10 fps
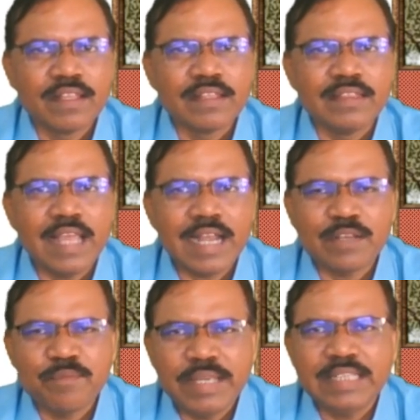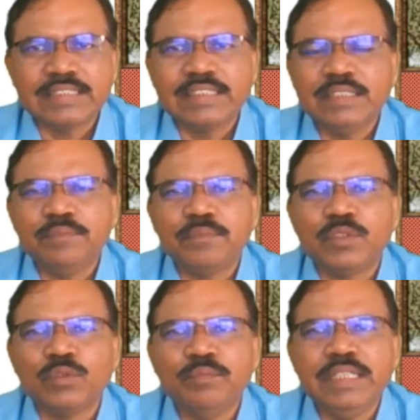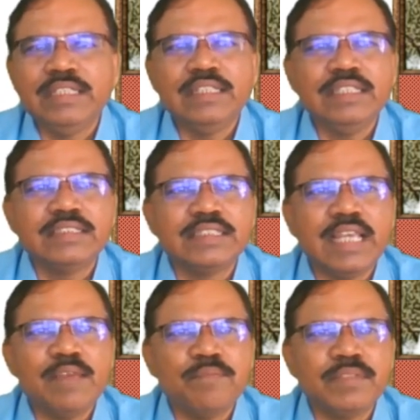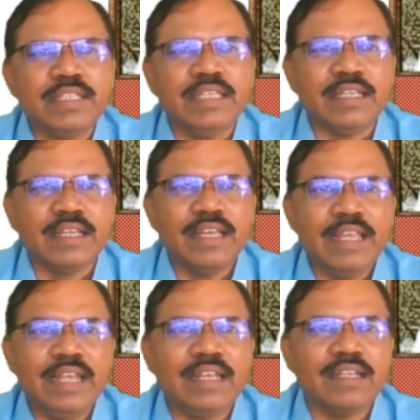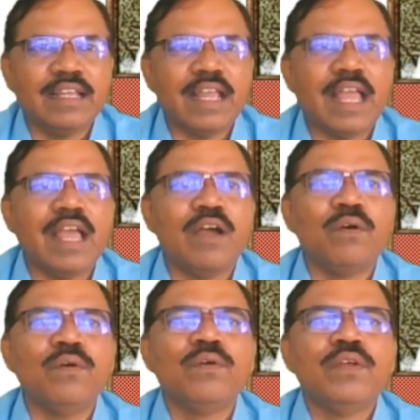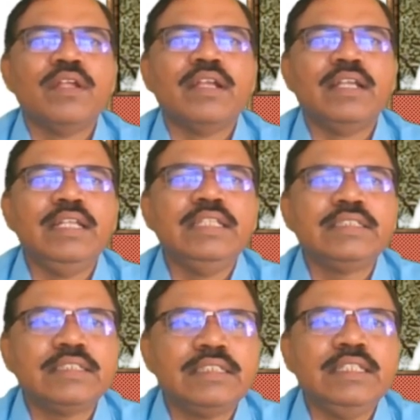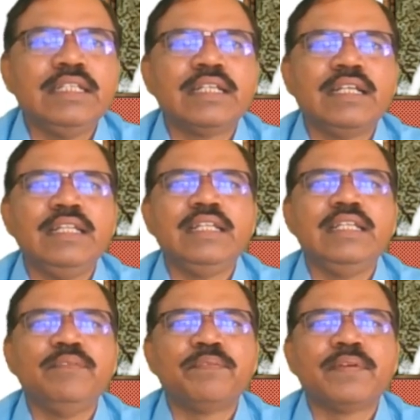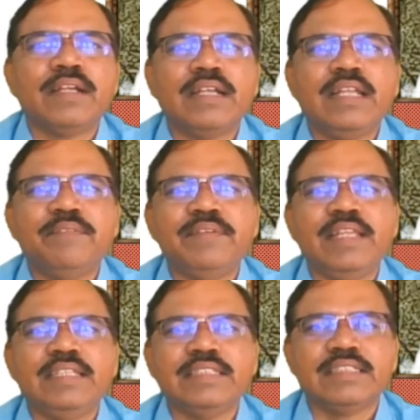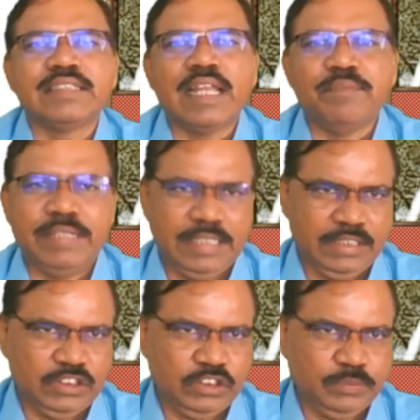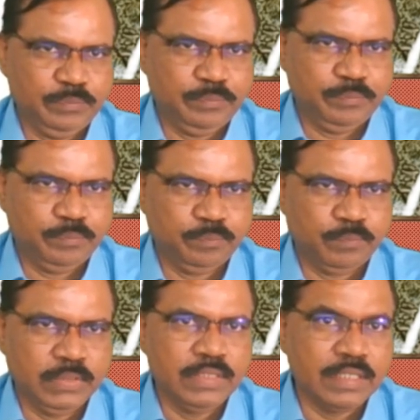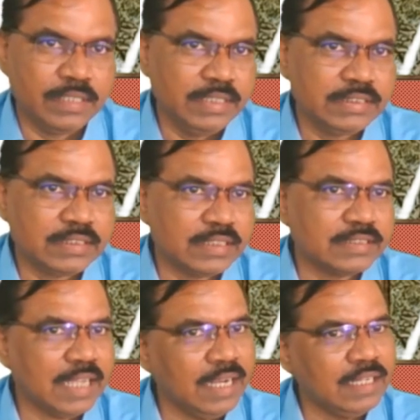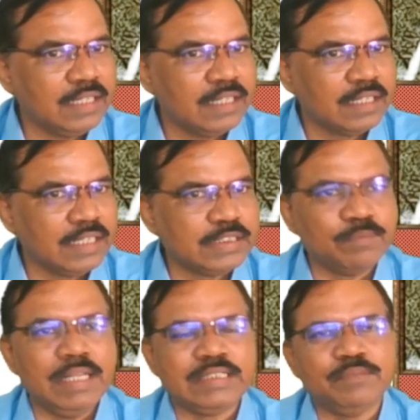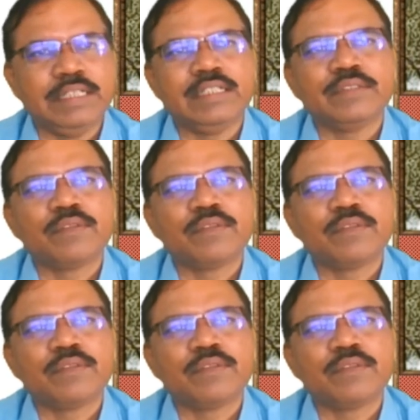that may seem to mean the same thing, yet have distinctly different definitions and meanings. Distance and displacement